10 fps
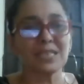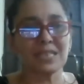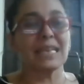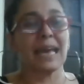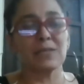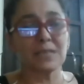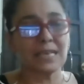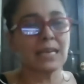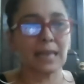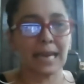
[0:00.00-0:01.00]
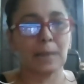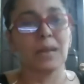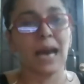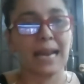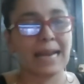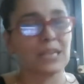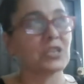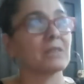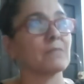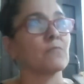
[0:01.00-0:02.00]
announcing it. Like, I'm not
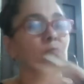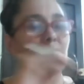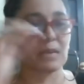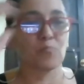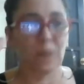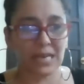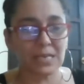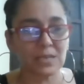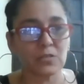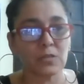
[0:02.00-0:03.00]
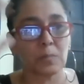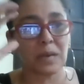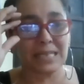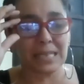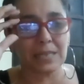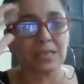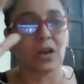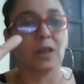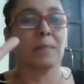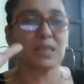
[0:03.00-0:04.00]
actually really ready to do it, but I did
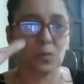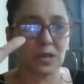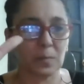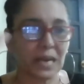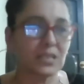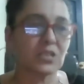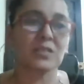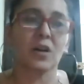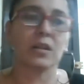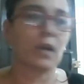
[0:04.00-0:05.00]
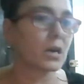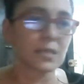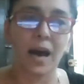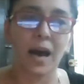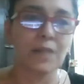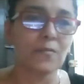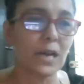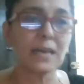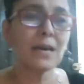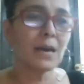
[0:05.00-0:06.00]
start my Twitter page. It's called Arts
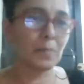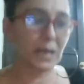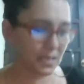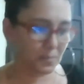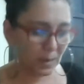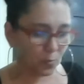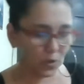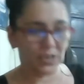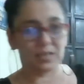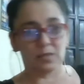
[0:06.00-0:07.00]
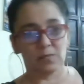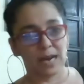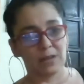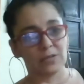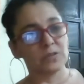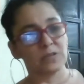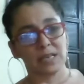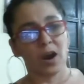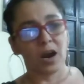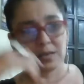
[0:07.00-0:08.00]
Envoy, because my work is around
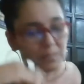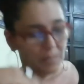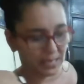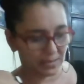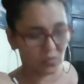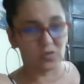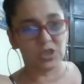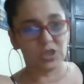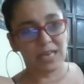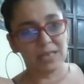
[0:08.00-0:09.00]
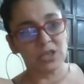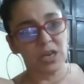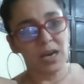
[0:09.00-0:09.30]
using art to make social change.